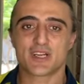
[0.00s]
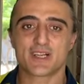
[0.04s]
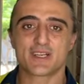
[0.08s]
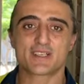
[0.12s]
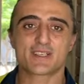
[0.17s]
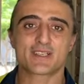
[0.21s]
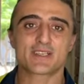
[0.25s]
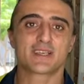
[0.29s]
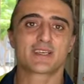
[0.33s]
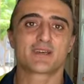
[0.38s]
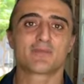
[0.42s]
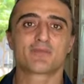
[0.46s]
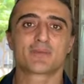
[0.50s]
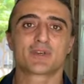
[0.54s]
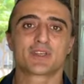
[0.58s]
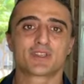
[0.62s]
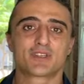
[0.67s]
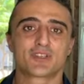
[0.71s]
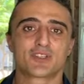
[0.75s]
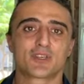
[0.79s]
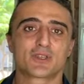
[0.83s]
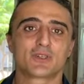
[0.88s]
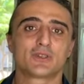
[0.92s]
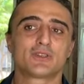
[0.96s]
Let's keep
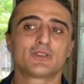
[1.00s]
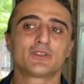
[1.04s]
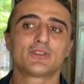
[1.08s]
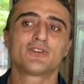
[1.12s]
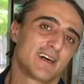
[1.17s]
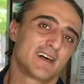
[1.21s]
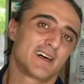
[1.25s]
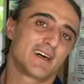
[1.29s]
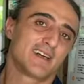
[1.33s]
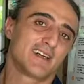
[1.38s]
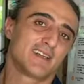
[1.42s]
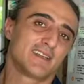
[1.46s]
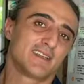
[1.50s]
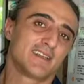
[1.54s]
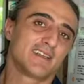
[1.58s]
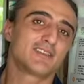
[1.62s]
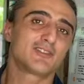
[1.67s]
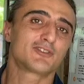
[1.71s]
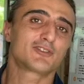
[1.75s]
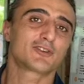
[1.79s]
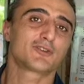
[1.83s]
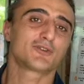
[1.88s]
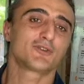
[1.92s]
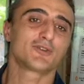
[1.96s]
it short. I'll
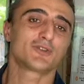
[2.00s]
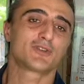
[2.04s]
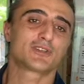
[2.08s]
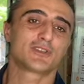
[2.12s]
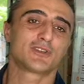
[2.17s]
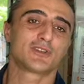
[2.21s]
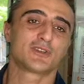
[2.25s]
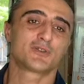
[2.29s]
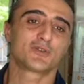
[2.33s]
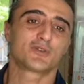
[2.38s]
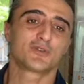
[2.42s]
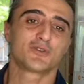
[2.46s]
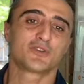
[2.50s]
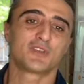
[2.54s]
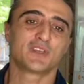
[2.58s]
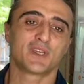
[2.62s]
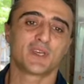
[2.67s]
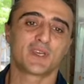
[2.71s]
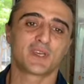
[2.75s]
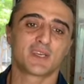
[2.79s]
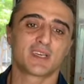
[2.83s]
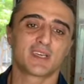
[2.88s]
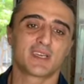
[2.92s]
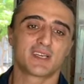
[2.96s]
introduce you to
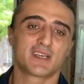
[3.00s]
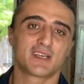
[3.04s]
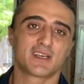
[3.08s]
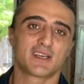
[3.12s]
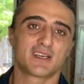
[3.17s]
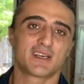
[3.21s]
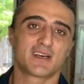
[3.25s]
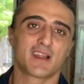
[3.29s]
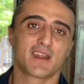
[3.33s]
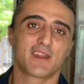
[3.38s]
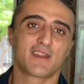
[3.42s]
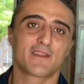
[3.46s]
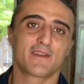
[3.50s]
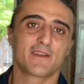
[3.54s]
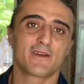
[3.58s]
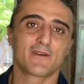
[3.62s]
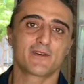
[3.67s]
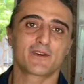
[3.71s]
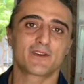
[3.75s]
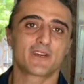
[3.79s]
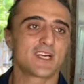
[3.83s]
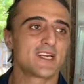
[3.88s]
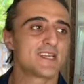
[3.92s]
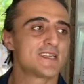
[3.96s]
the Ighina
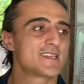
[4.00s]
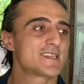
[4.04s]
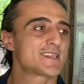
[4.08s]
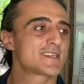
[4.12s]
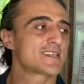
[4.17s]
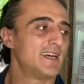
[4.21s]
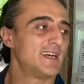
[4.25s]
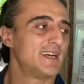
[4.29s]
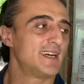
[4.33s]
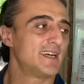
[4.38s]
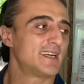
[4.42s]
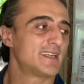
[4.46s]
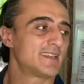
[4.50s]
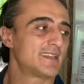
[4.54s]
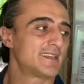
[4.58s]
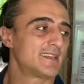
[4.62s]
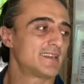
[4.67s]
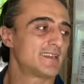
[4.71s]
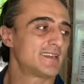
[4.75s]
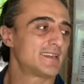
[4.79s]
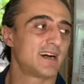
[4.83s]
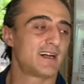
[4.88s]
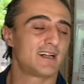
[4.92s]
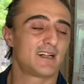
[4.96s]
theories
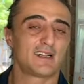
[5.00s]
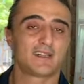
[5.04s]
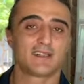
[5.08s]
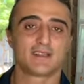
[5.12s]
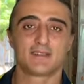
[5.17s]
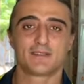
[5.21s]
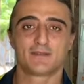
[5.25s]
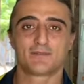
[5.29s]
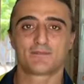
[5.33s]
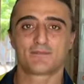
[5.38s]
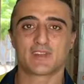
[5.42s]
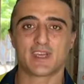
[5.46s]
and I'll